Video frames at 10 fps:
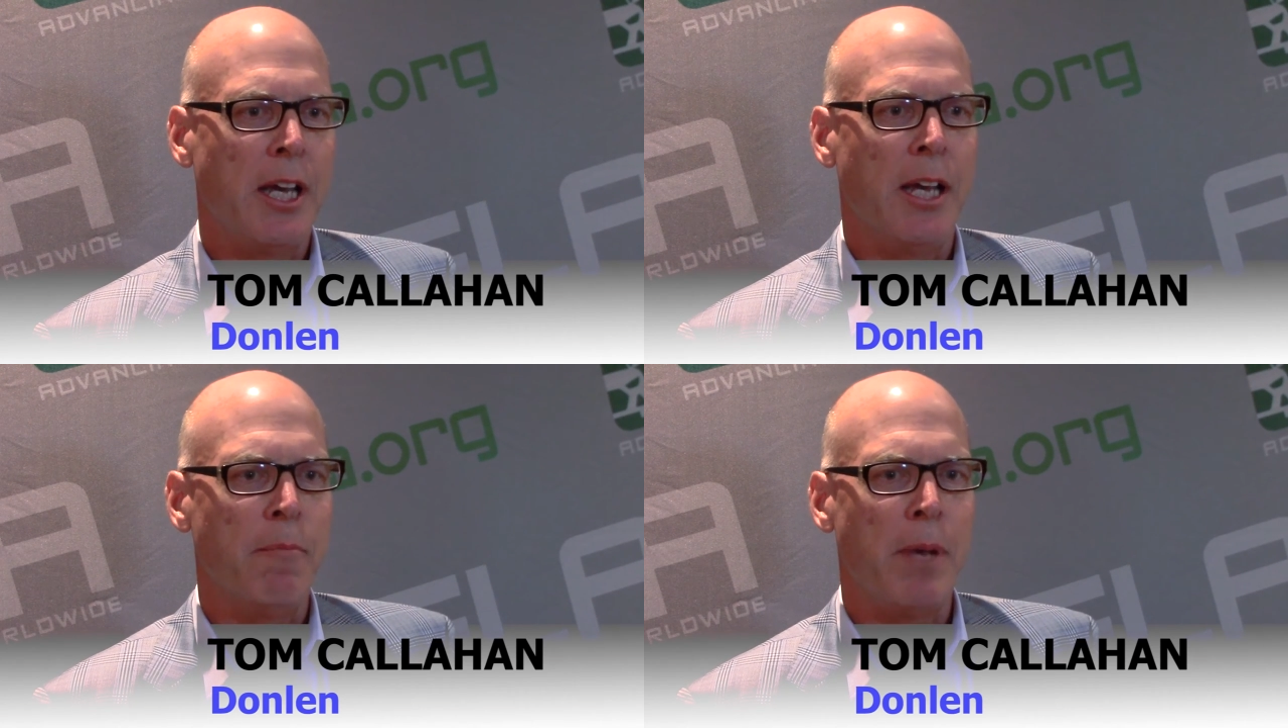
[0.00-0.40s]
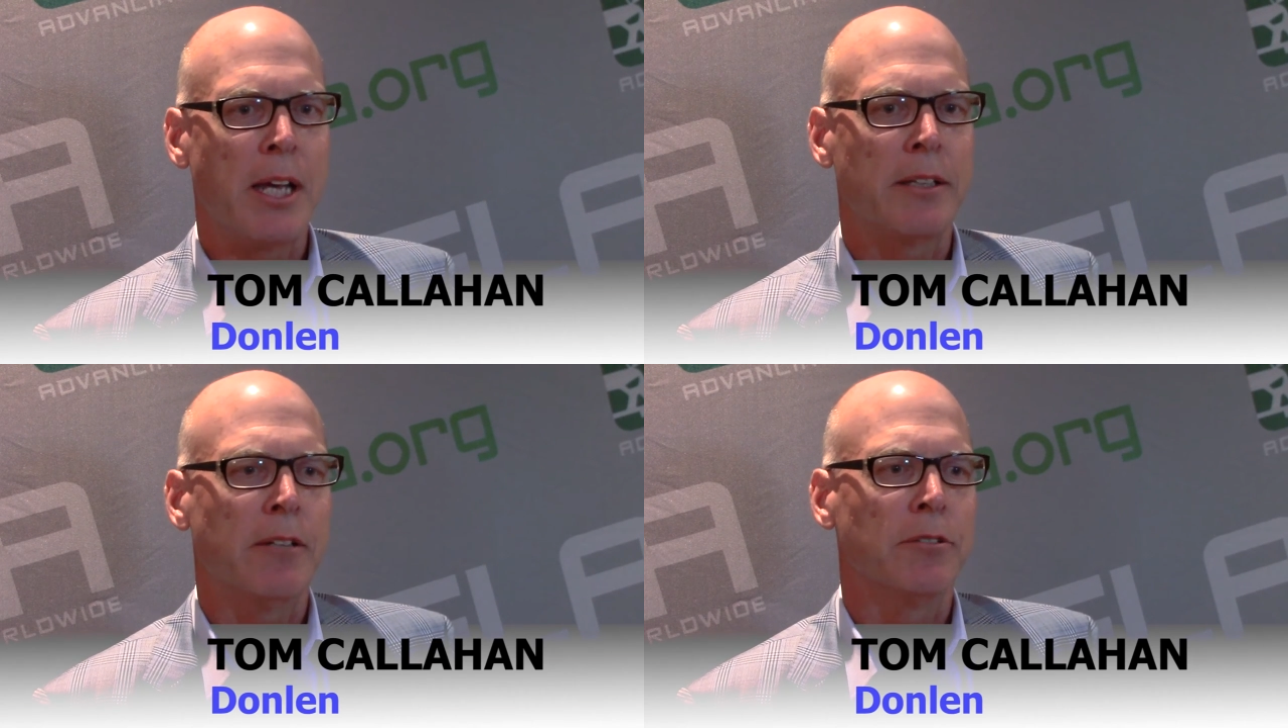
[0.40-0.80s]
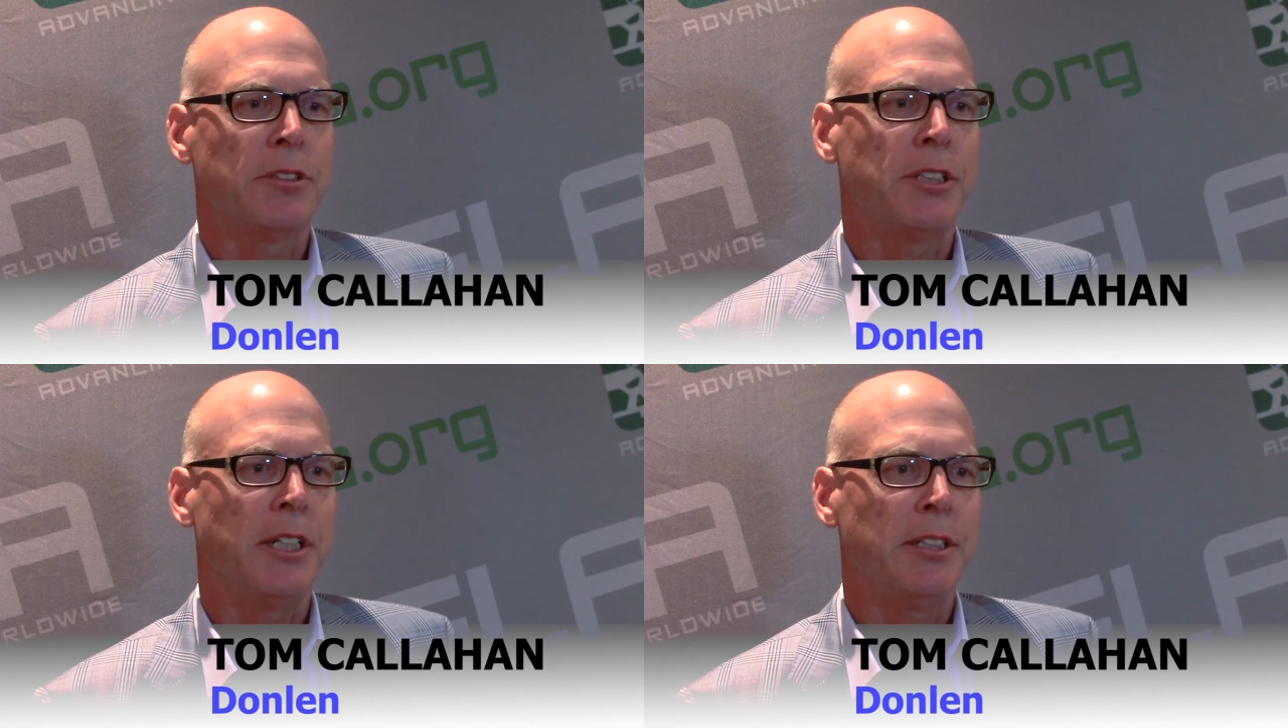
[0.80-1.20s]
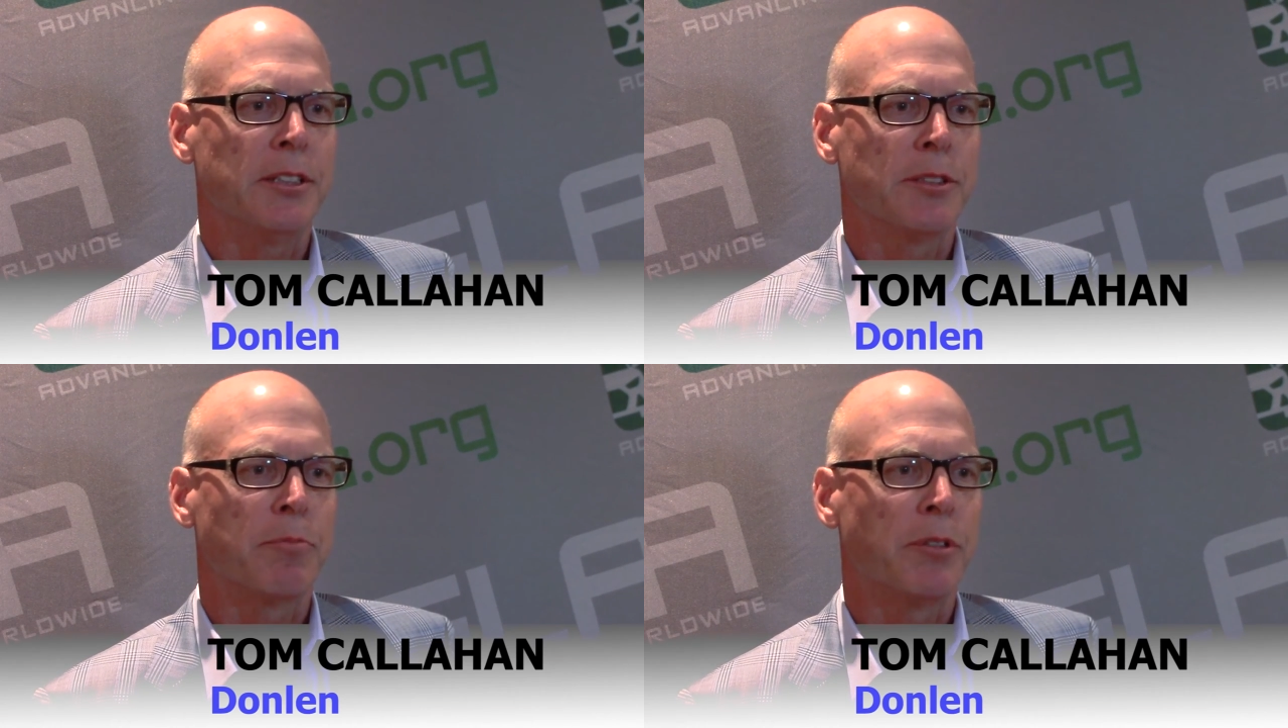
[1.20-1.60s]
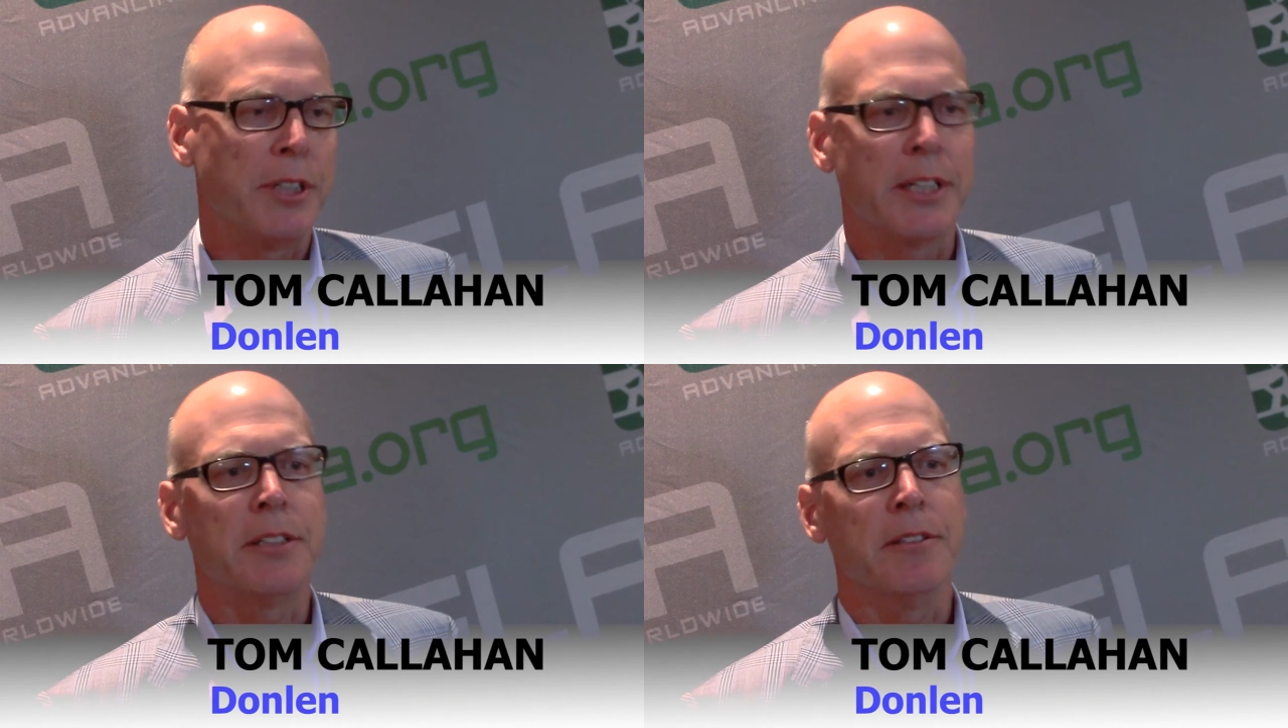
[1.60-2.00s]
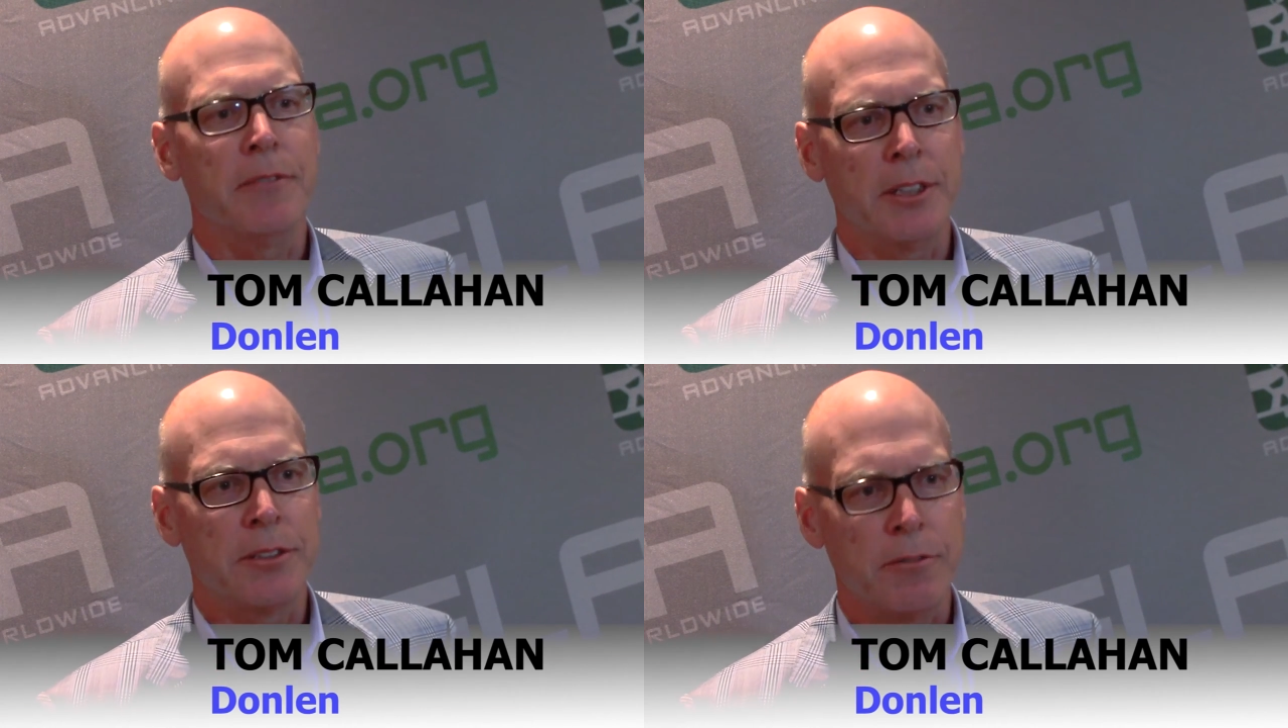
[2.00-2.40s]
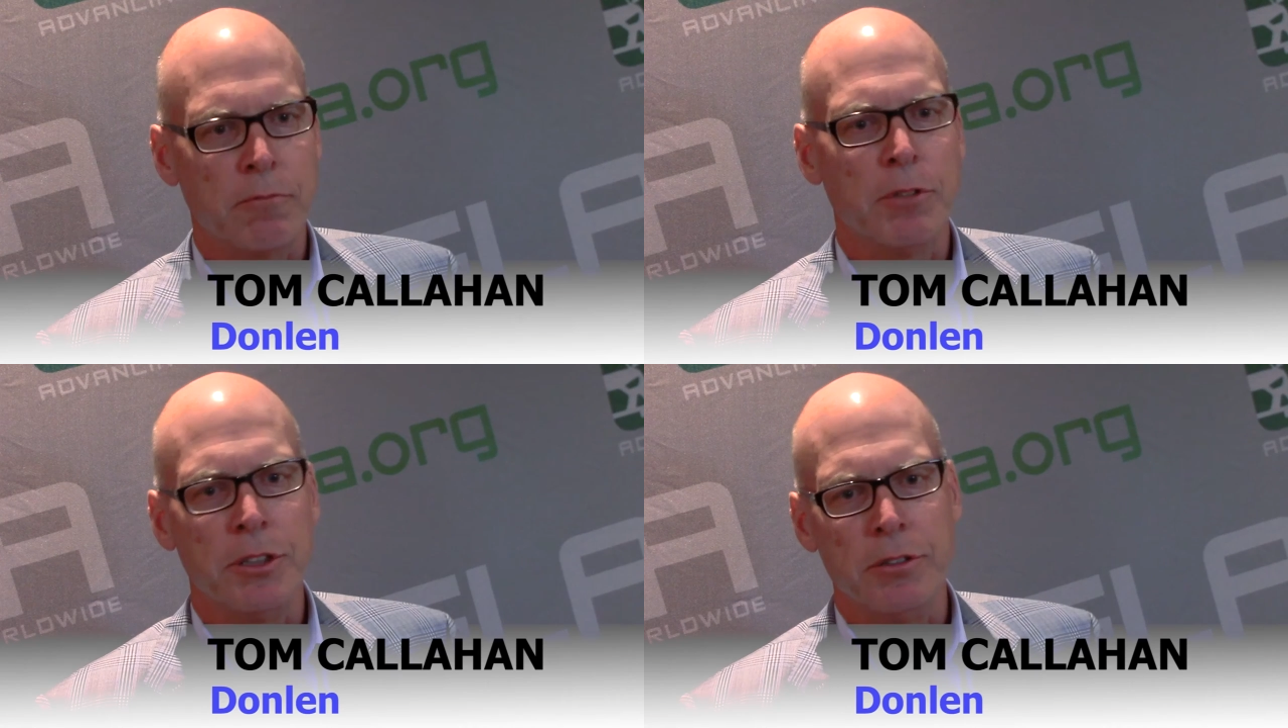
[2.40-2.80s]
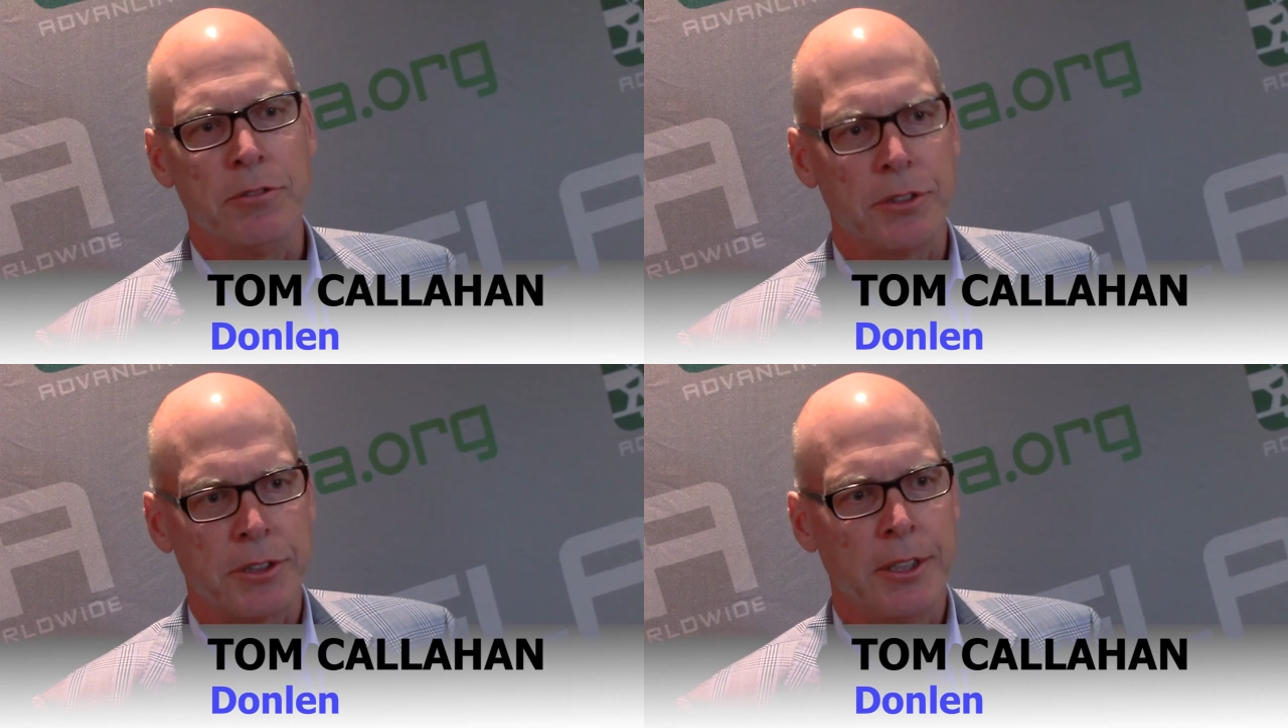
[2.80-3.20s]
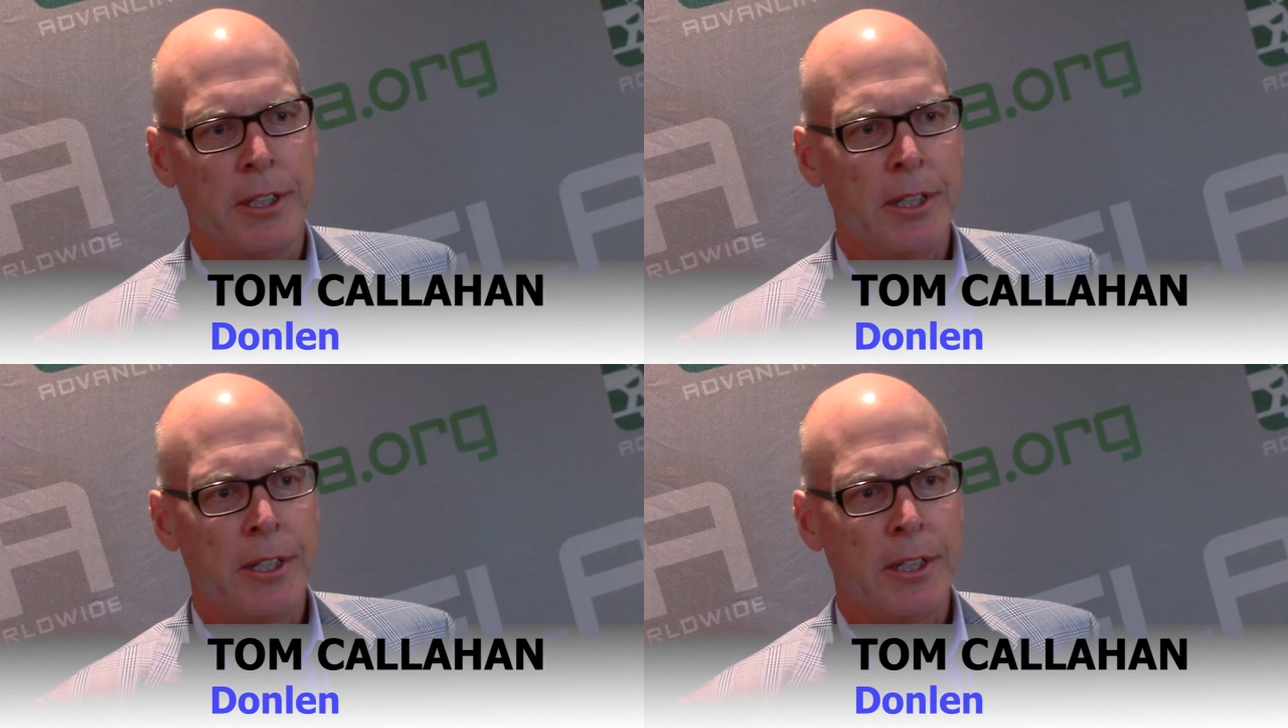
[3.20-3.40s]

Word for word: and make those changes predictive as to reduce.